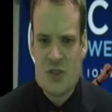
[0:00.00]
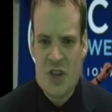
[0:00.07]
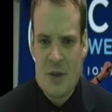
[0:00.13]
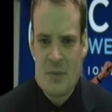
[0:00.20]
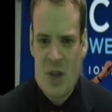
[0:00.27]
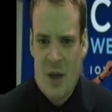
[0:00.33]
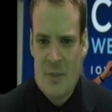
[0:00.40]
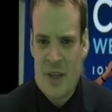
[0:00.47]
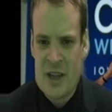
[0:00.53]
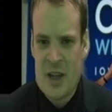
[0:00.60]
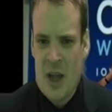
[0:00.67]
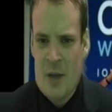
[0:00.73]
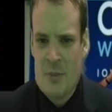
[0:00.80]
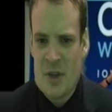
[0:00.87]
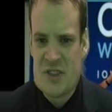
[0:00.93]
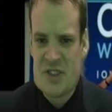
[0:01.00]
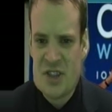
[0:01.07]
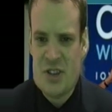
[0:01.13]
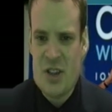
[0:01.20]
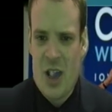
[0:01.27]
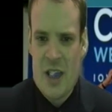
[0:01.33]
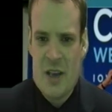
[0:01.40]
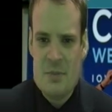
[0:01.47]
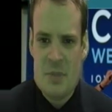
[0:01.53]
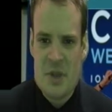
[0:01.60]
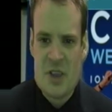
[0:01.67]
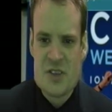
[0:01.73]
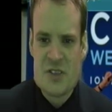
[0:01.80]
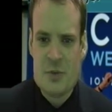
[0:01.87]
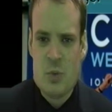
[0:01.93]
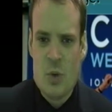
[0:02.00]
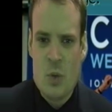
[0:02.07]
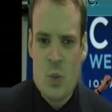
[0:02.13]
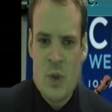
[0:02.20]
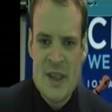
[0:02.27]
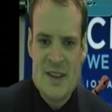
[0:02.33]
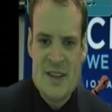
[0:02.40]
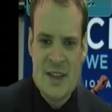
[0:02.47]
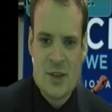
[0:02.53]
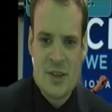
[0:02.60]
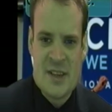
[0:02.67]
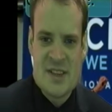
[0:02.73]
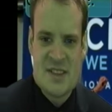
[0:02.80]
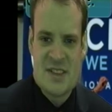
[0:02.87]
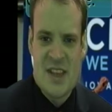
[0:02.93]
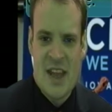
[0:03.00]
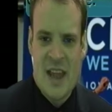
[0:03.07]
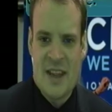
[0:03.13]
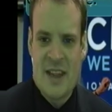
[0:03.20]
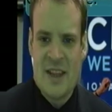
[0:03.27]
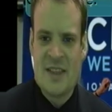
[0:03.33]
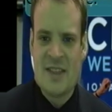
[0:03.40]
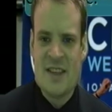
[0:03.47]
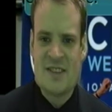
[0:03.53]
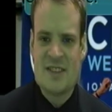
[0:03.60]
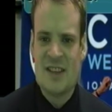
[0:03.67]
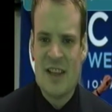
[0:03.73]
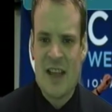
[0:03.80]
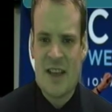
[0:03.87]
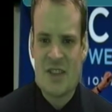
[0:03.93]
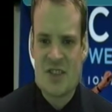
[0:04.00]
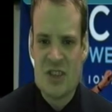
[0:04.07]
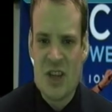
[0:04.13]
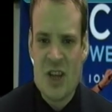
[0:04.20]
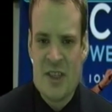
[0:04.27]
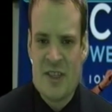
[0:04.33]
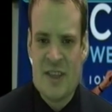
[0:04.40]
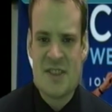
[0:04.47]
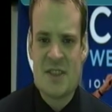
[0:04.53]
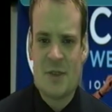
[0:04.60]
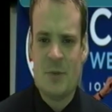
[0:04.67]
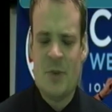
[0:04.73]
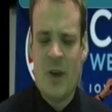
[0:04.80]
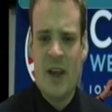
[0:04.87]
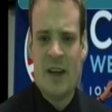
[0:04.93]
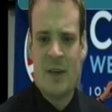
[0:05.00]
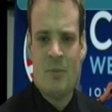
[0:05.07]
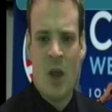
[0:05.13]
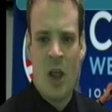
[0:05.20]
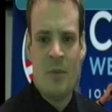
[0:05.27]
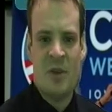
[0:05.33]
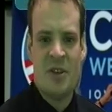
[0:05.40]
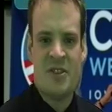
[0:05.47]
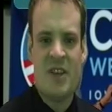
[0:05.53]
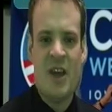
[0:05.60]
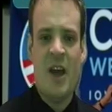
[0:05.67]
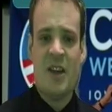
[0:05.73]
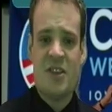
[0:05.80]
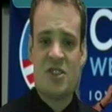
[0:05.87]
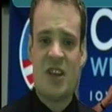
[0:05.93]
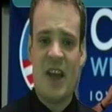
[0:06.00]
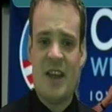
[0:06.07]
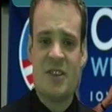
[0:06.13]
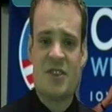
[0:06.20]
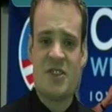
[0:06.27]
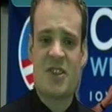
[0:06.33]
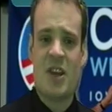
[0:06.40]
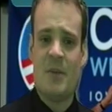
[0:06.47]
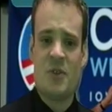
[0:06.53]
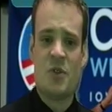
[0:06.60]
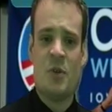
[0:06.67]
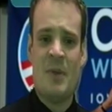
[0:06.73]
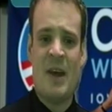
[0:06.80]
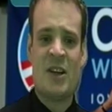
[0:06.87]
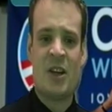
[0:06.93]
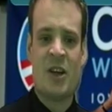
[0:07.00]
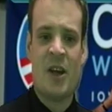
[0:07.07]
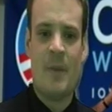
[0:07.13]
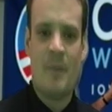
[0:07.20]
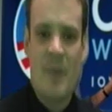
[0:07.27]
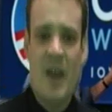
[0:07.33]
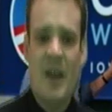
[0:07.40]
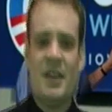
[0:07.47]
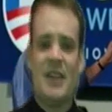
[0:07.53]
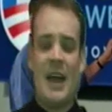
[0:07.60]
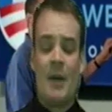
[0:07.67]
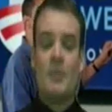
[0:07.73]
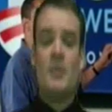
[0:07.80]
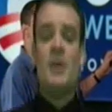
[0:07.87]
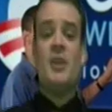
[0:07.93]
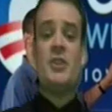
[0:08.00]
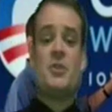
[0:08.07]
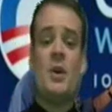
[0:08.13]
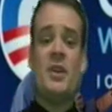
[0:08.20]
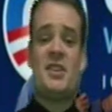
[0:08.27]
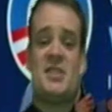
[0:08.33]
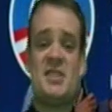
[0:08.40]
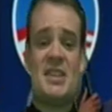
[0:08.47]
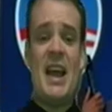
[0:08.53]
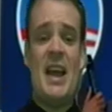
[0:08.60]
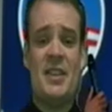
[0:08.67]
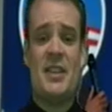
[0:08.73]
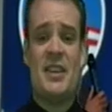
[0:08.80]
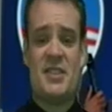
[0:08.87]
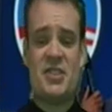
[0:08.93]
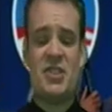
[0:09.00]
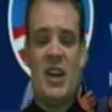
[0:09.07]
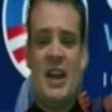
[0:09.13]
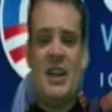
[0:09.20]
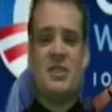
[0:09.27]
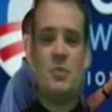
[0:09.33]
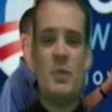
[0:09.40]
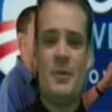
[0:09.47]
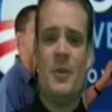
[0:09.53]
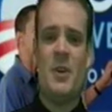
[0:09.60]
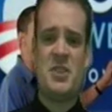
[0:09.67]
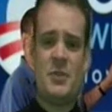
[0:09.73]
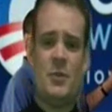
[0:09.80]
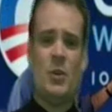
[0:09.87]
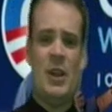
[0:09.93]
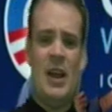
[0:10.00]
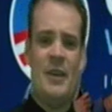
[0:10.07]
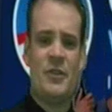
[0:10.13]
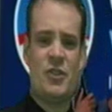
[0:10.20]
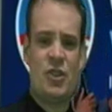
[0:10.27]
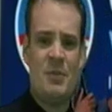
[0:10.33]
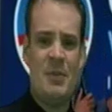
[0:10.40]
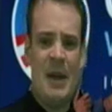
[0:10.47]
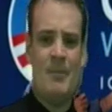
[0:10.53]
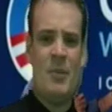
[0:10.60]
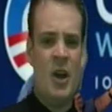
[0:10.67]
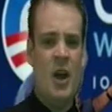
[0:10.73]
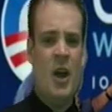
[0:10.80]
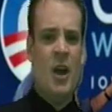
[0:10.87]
time coming, but tonight, because of what we did on this day, in this election, at this defining moment, change has come to America." Now, to understand this change, we first of all have to remember